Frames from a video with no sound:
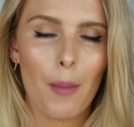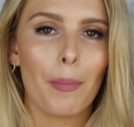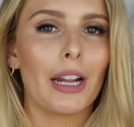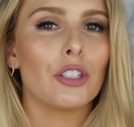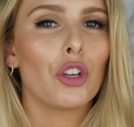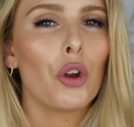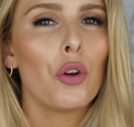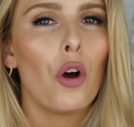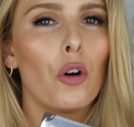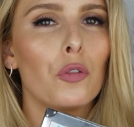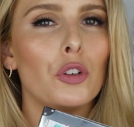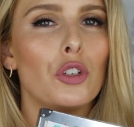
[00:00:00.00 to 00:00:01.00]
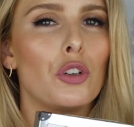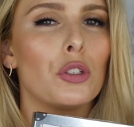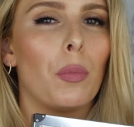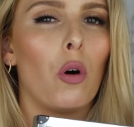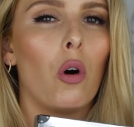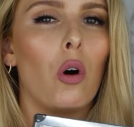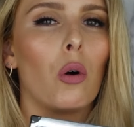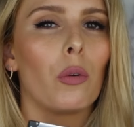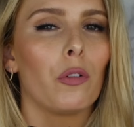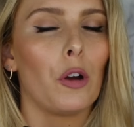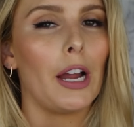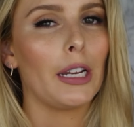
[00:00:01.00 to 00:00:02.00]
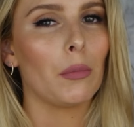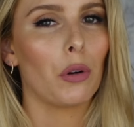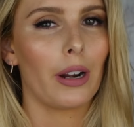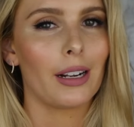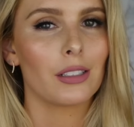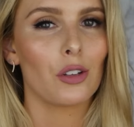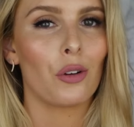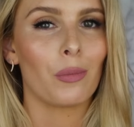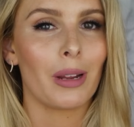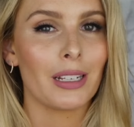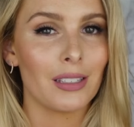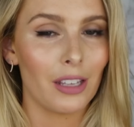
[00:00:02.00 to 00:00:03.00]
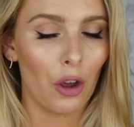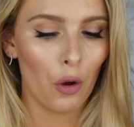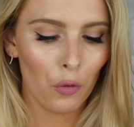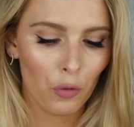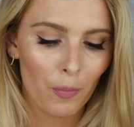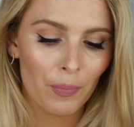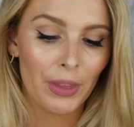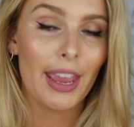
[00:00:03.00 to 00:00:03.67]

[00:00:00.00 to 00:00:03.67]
but I don't often use pore refining products on myself.